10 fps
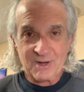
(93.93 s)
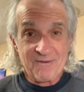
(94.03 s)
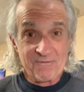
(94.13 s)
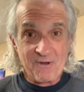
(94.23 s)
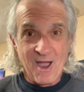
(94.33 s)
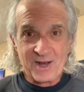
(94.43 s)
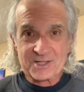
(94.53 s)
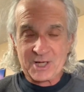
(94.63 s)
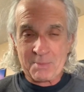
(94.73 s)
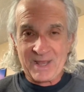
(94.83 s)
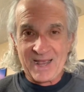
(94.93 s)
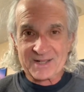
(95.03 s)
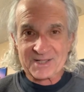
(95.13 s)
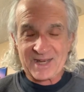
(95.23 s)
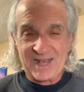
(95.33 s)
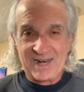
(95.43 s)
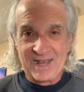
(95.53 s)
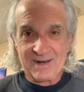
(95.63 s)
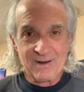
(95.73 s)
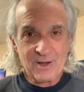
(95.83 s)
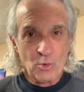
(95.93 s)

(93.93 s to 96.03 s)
Fox, CBS, CNN,